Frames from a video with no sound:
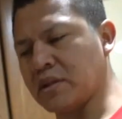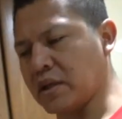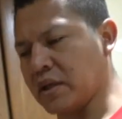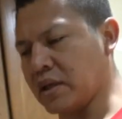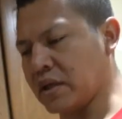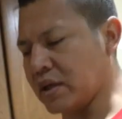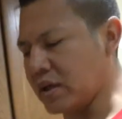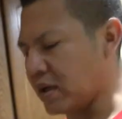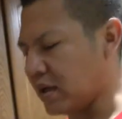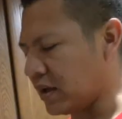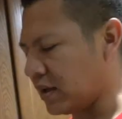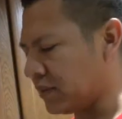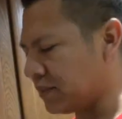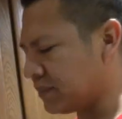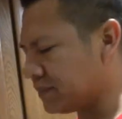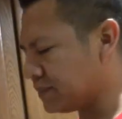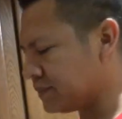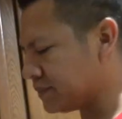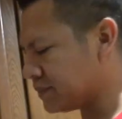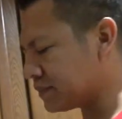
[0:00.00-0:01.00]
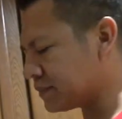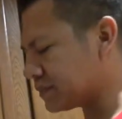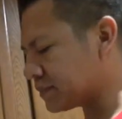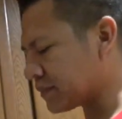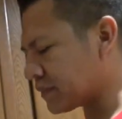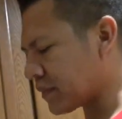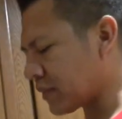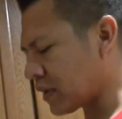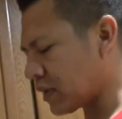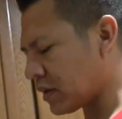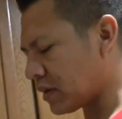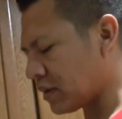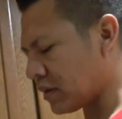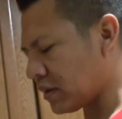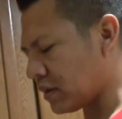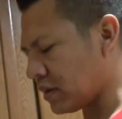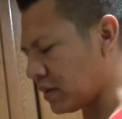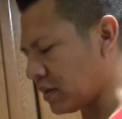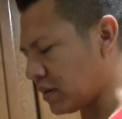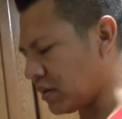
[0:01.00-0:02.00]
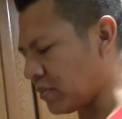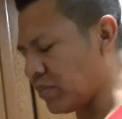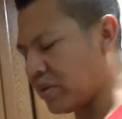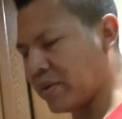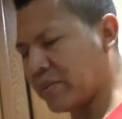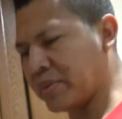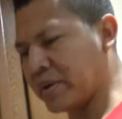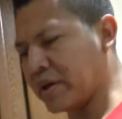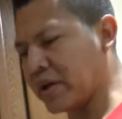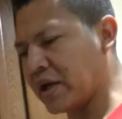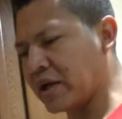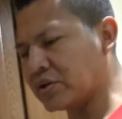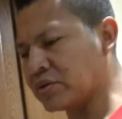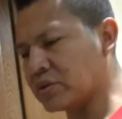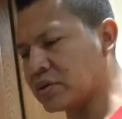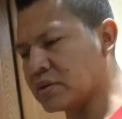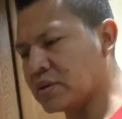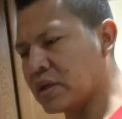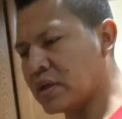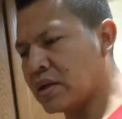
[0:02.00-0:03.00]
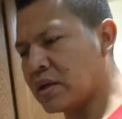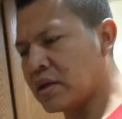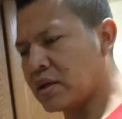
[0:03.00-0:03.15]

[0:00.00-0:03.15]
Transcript: the puppy naturals,